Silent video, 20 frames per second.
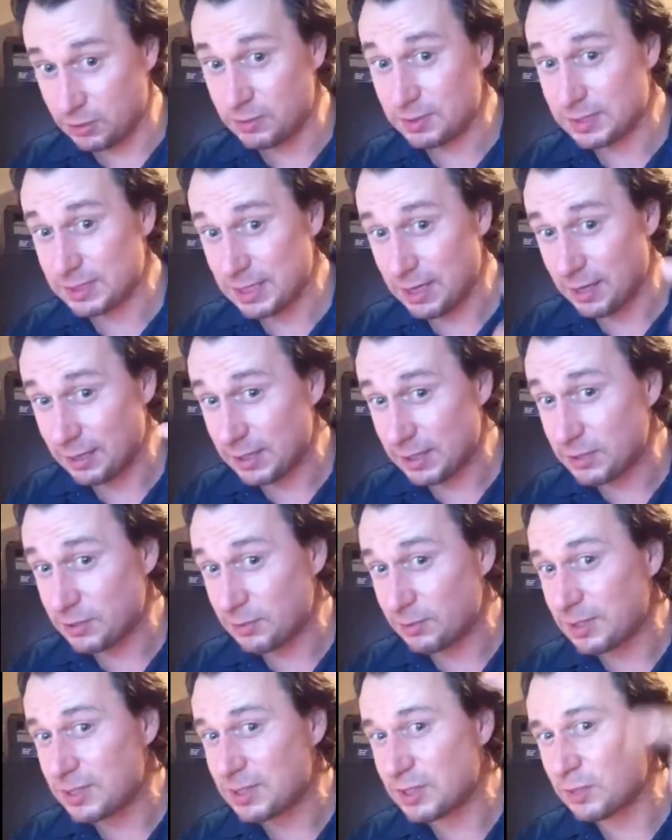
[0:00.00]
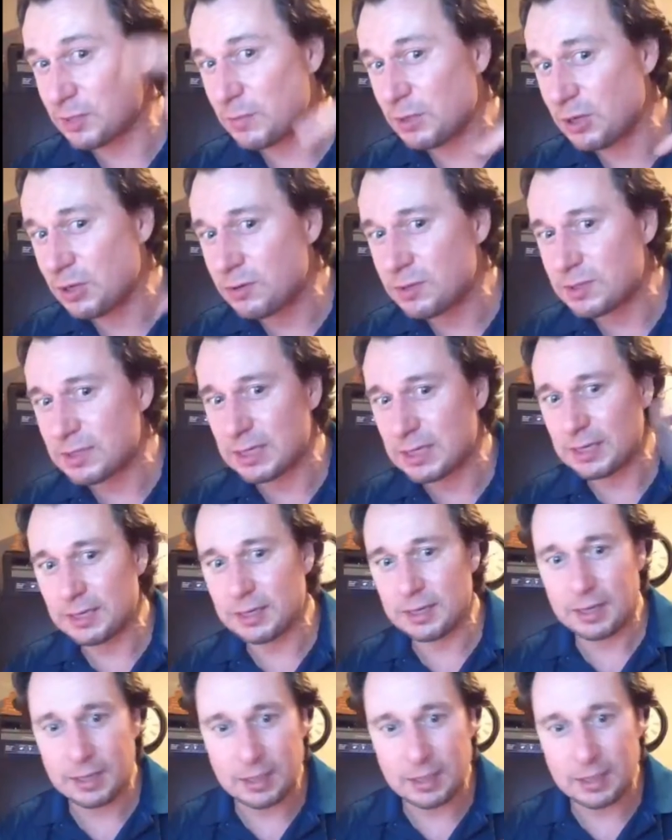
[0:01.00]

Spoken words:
sell, and so does the music.